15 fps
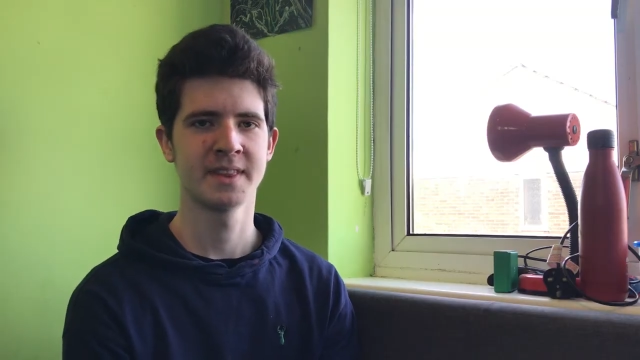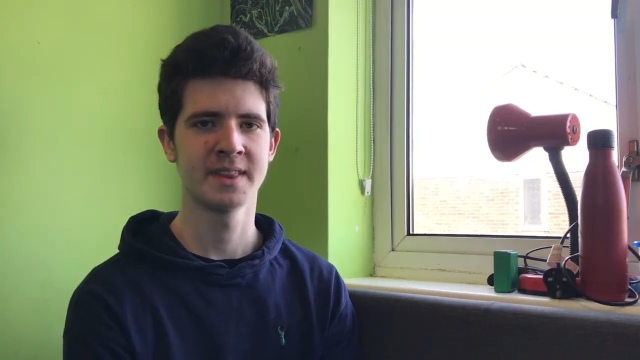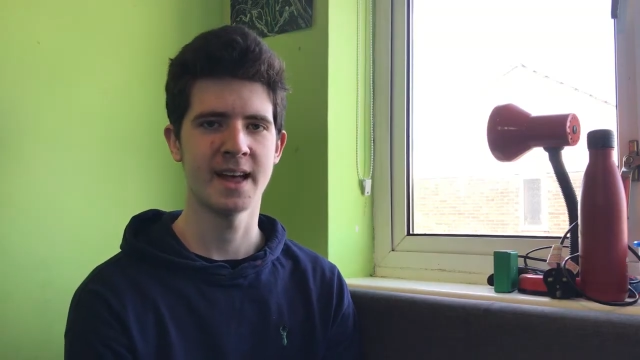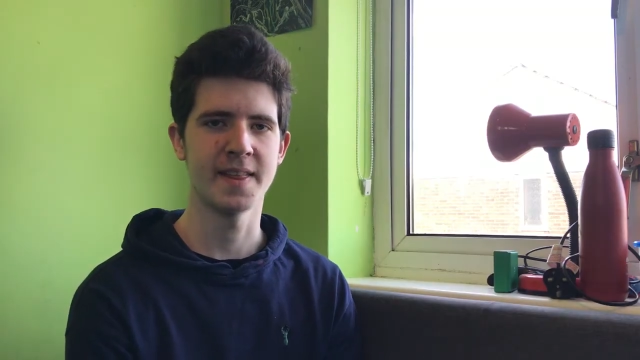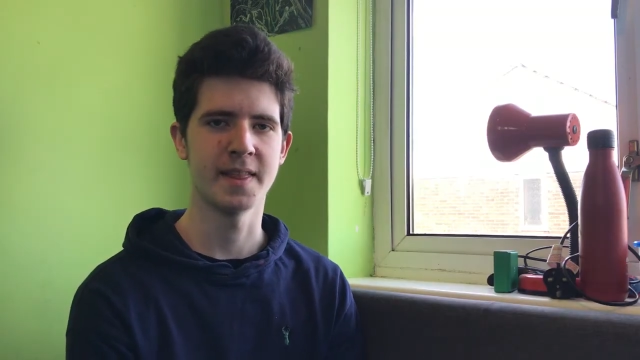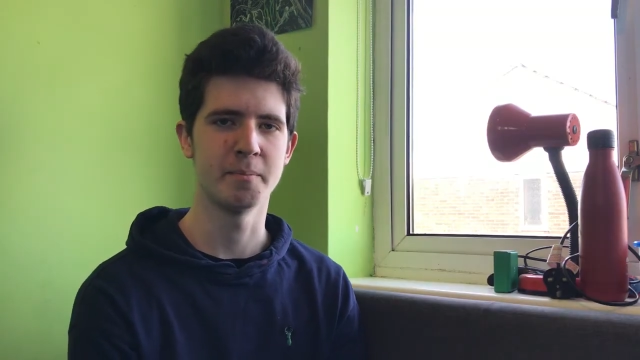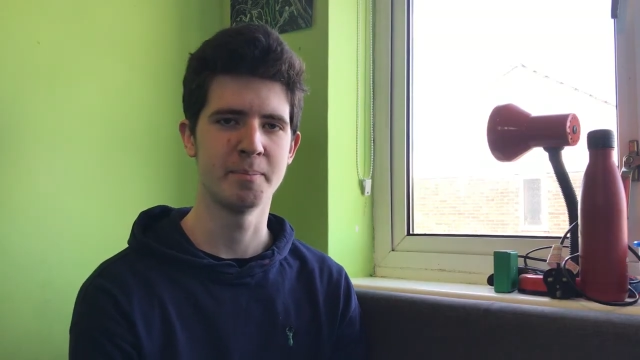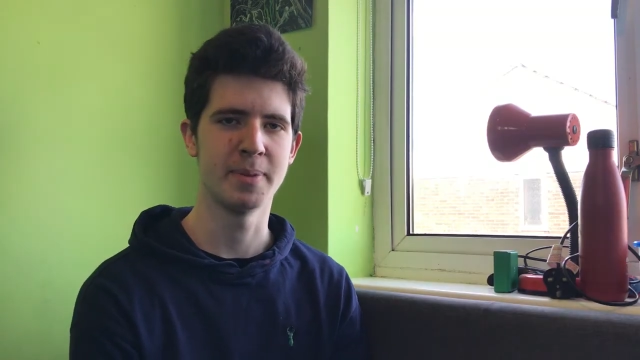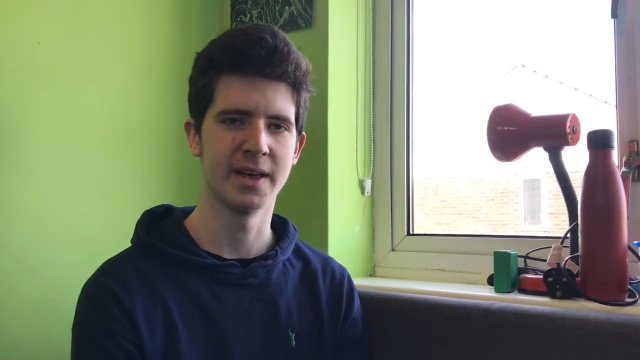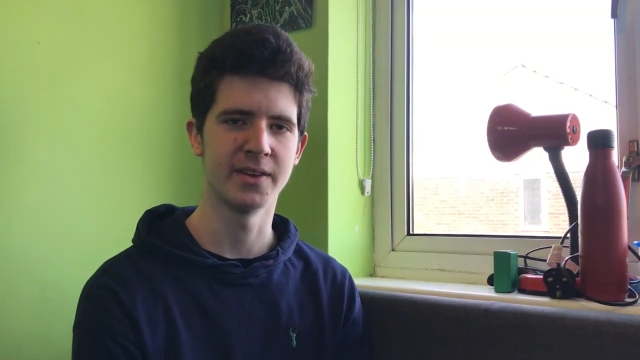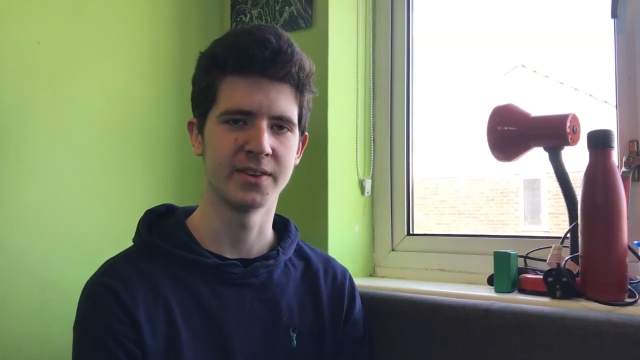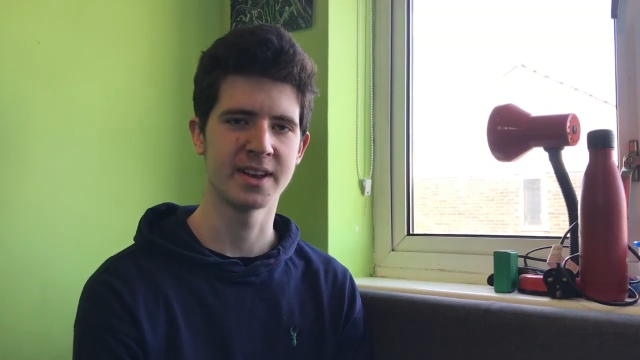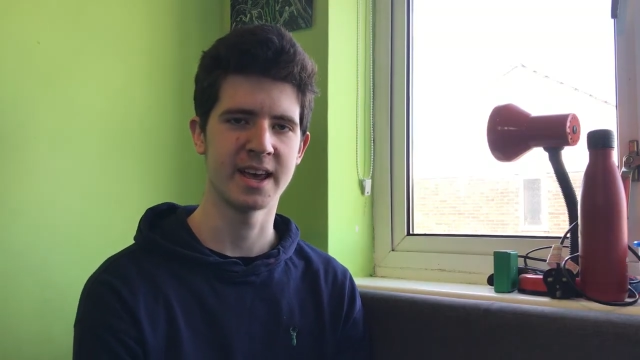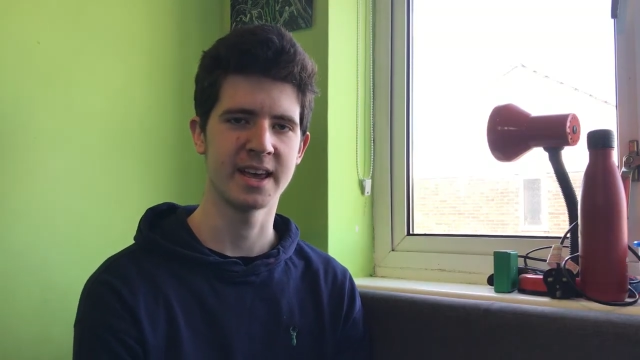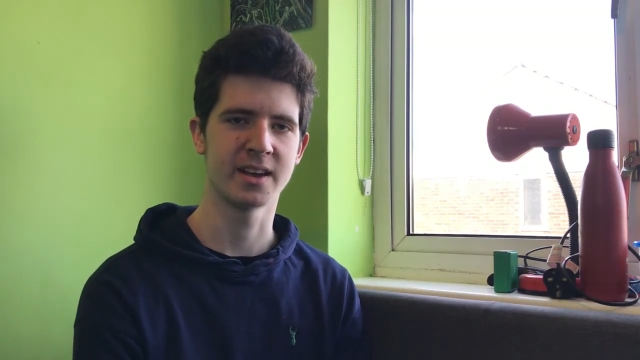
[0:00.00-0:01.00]
now that
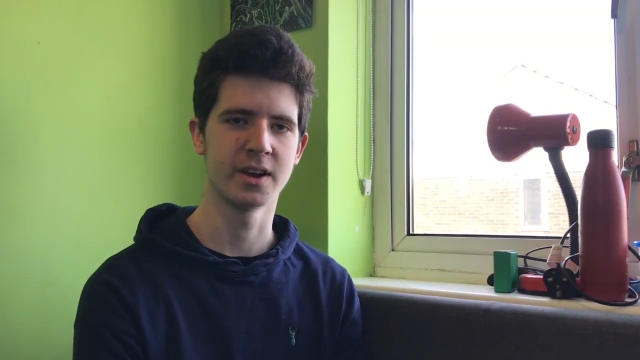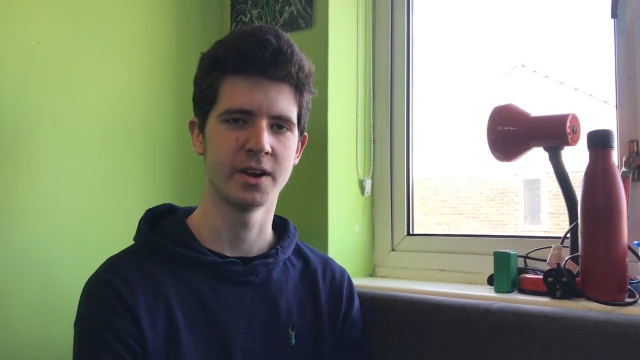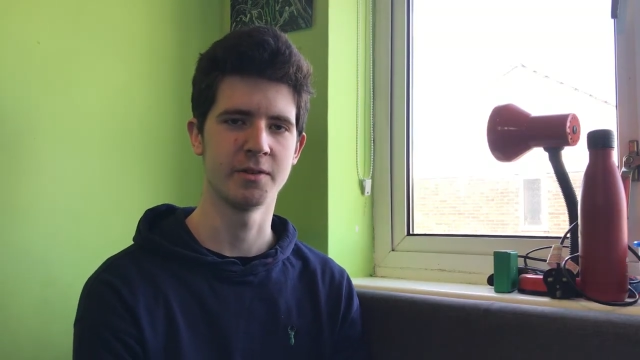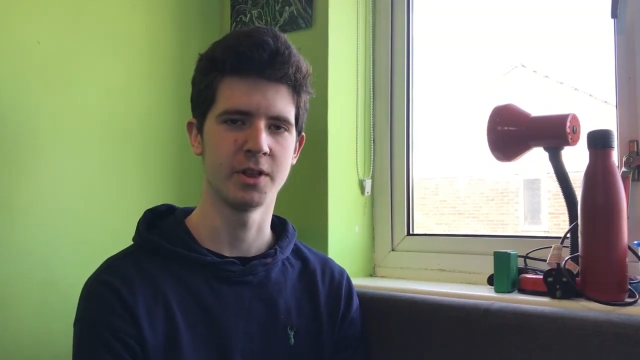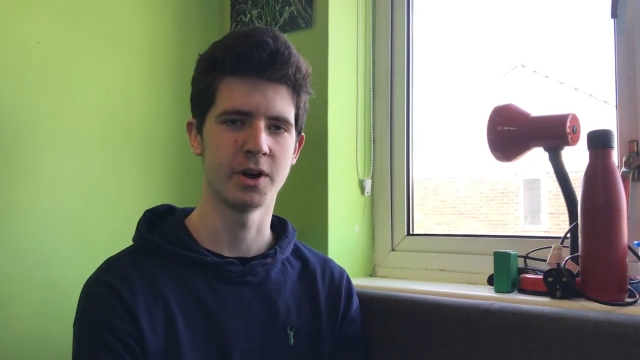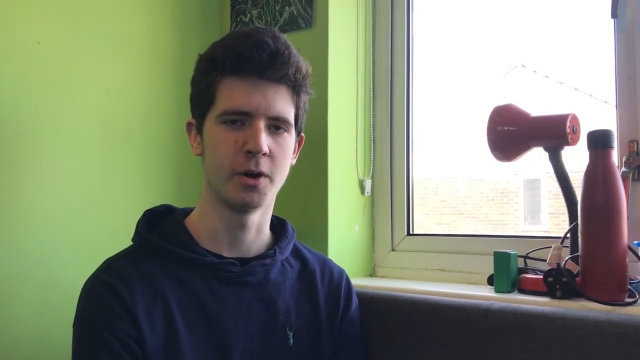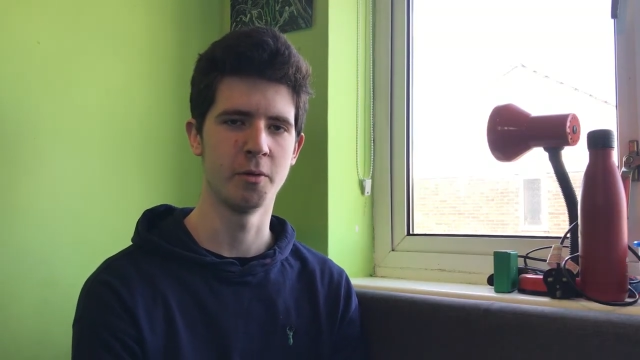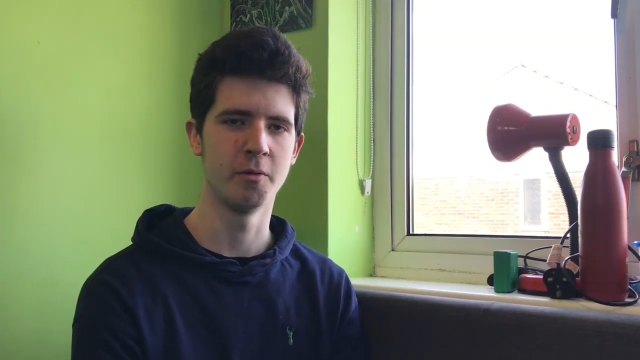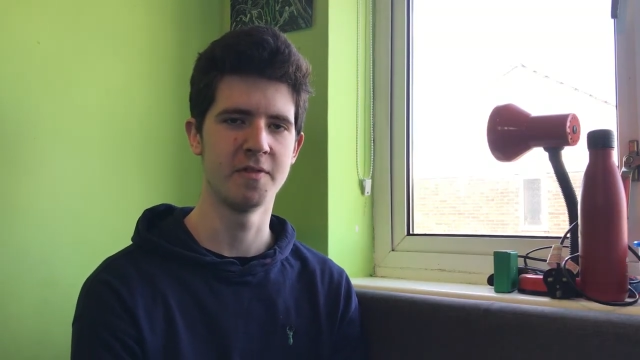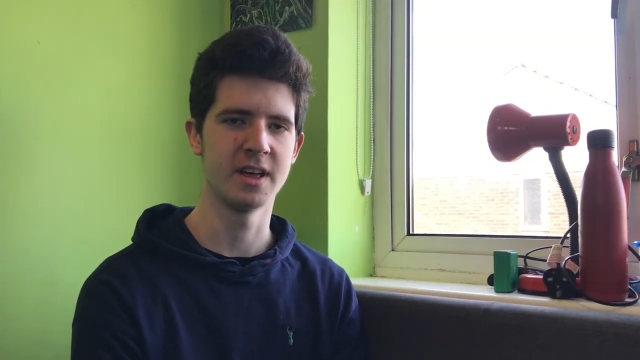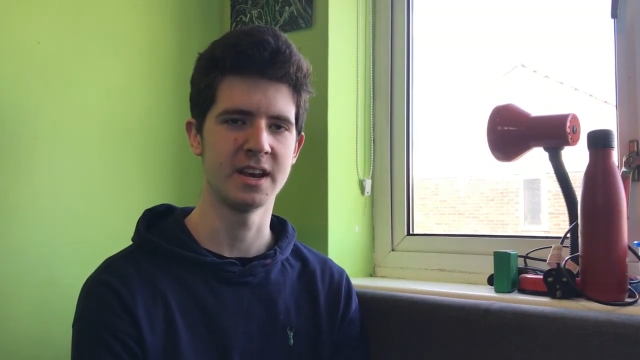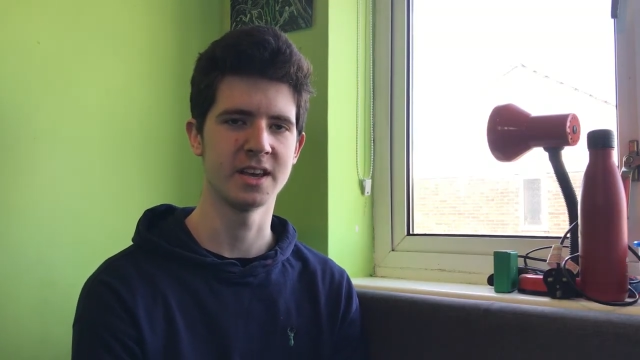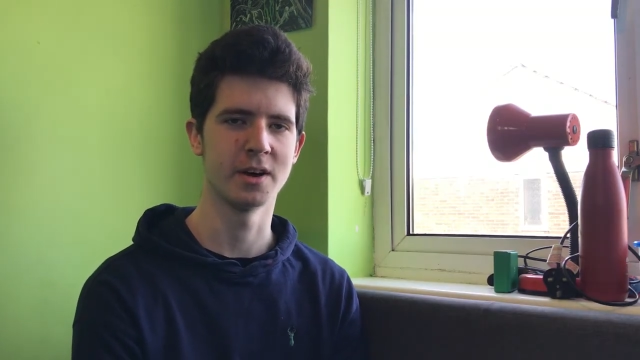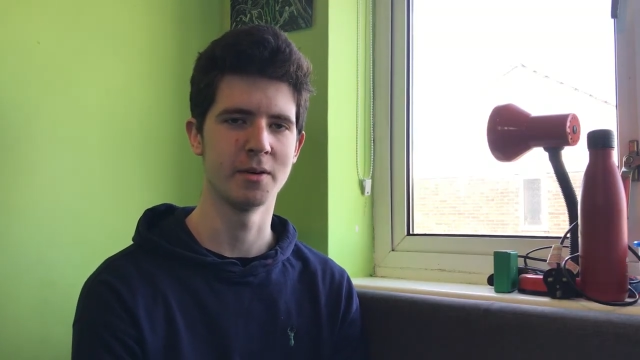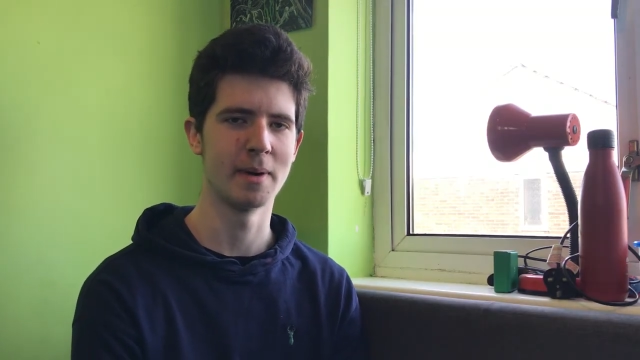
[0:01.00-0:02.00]
Bill's taken over the whole
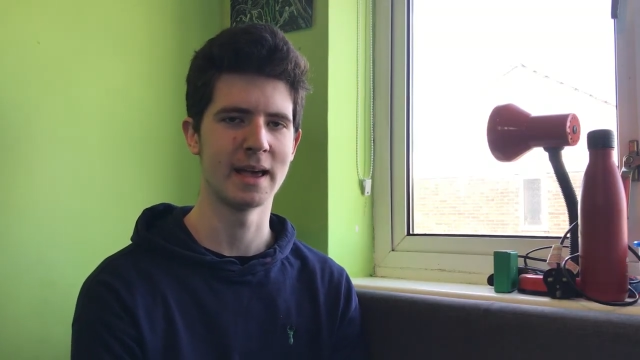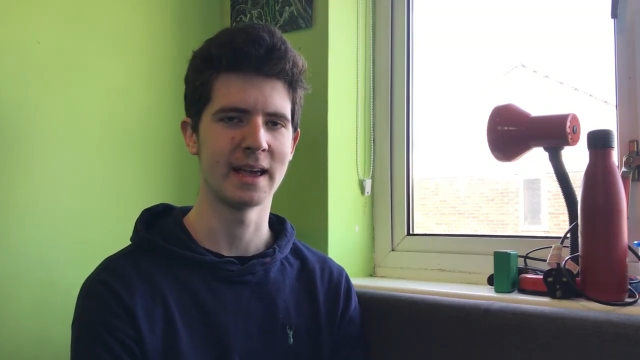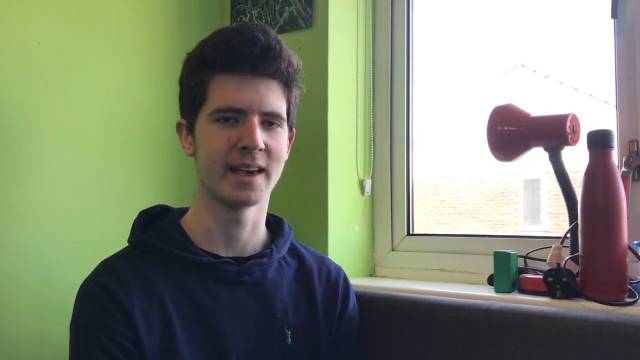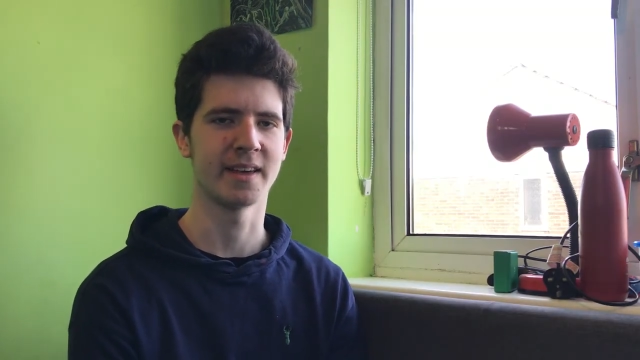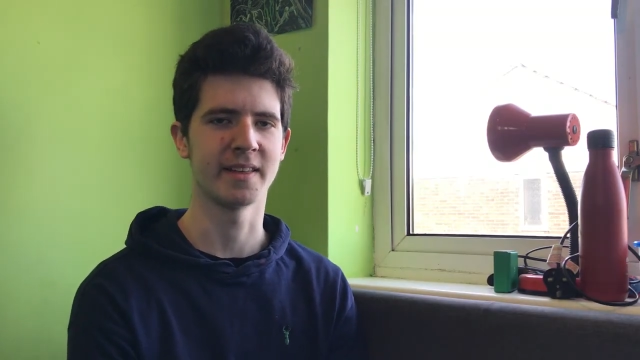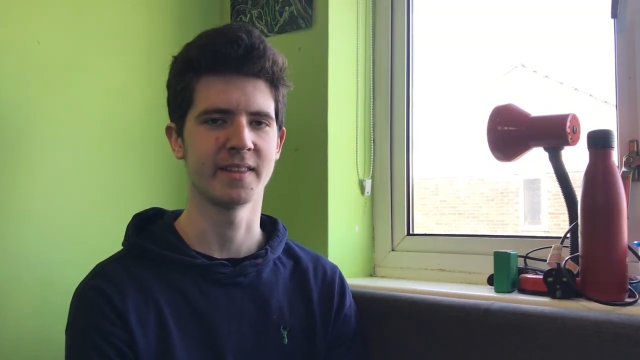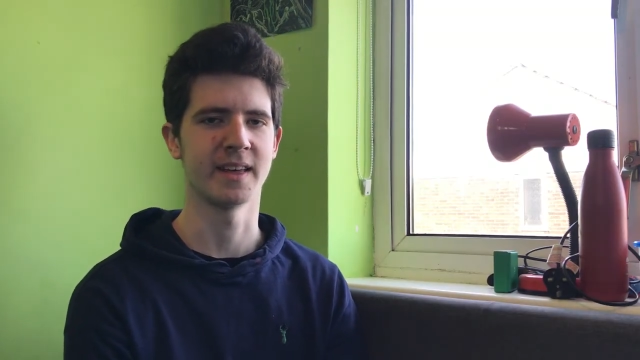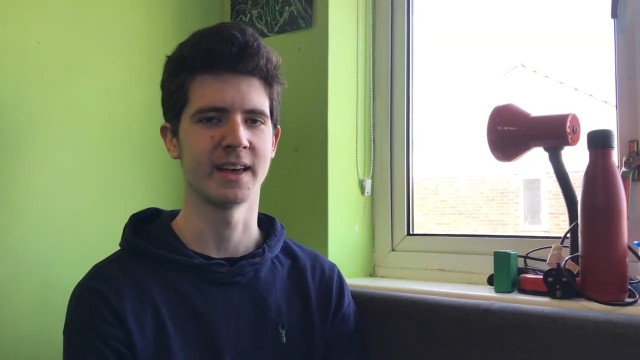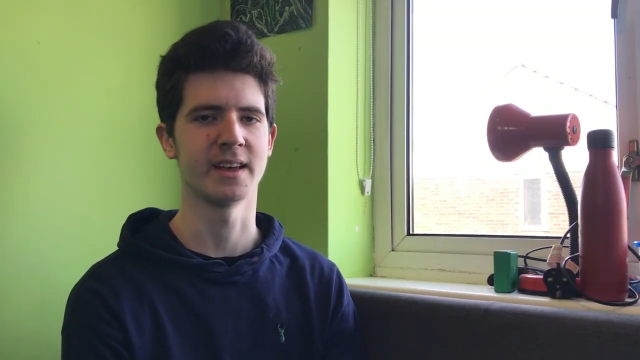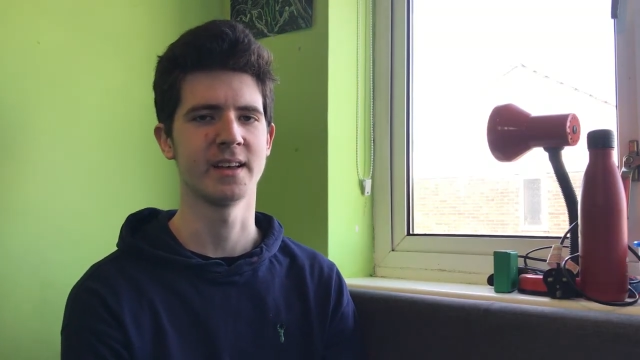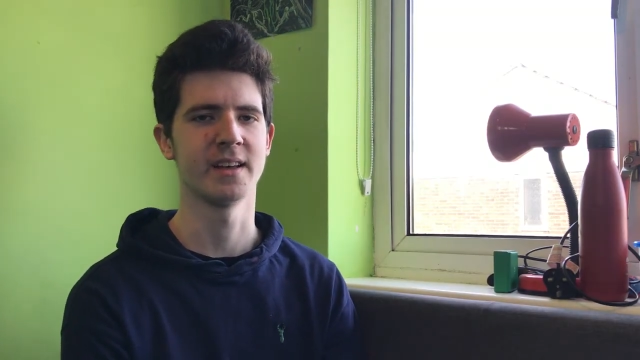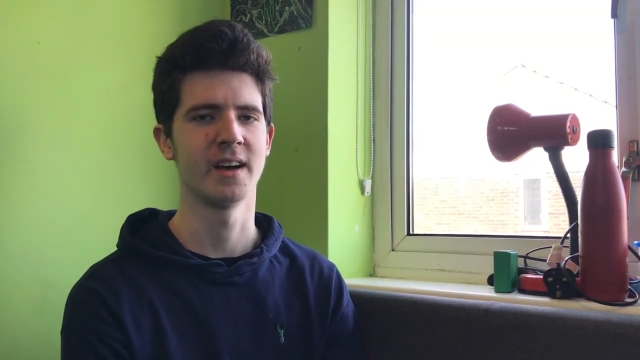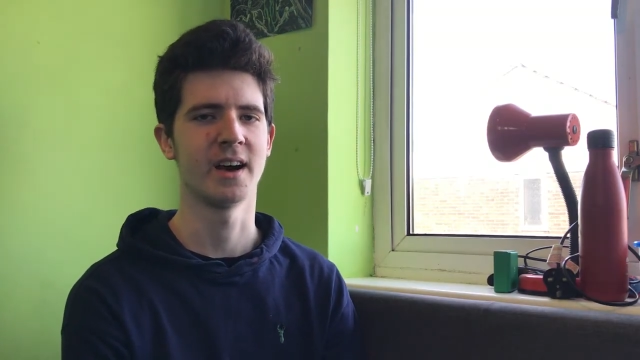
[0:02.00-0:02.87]
video making thing,